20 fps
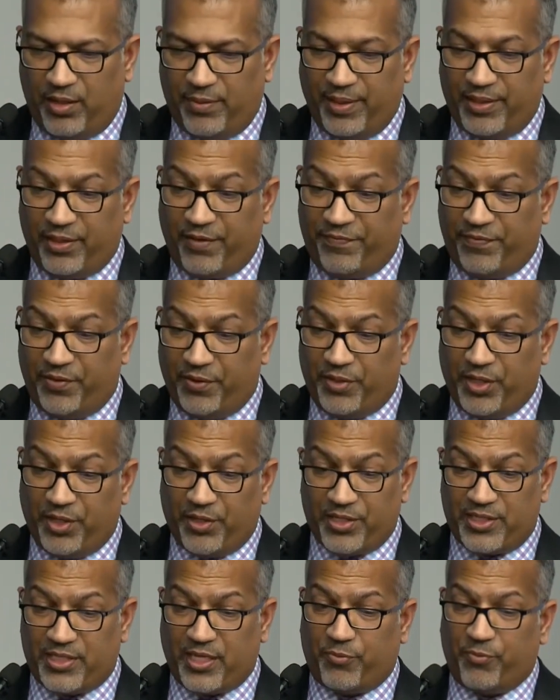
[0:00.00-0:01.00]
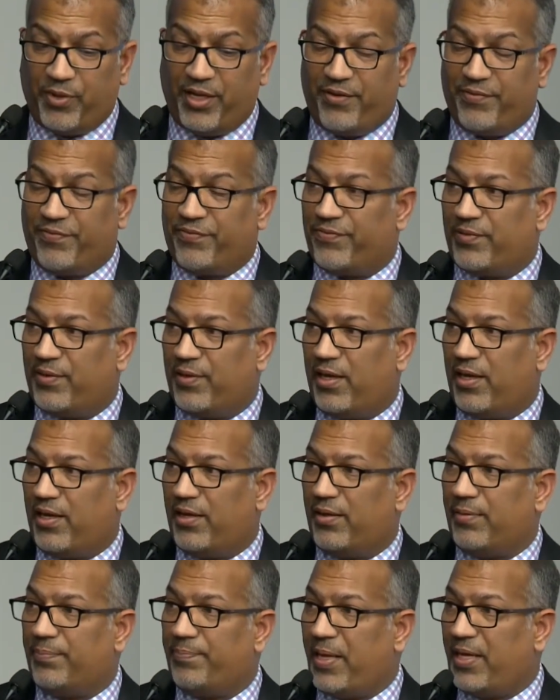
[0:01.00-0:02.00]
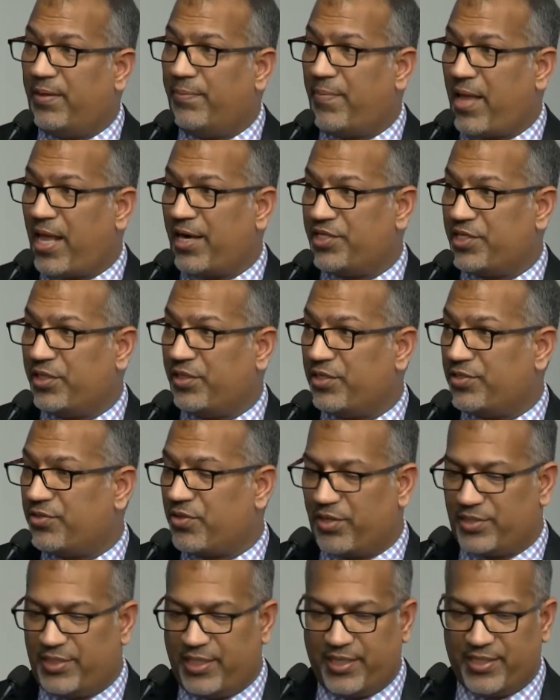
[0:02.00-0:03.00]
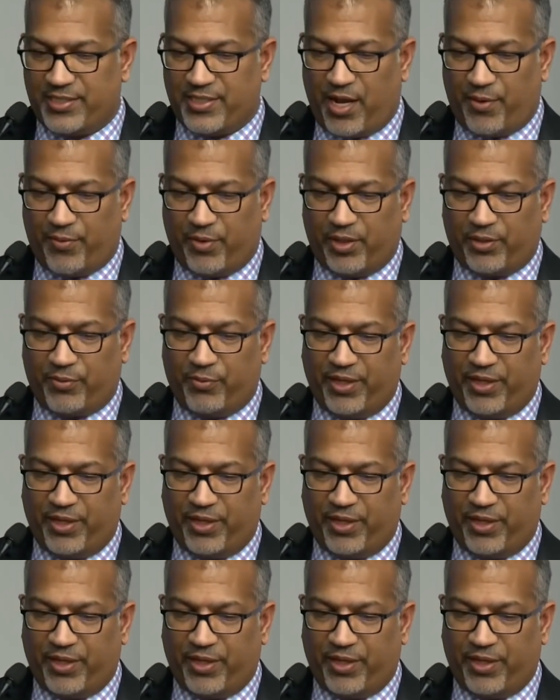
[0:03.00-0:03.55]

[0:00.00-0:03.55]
In the few years that we've been managing the Strong Cities Network,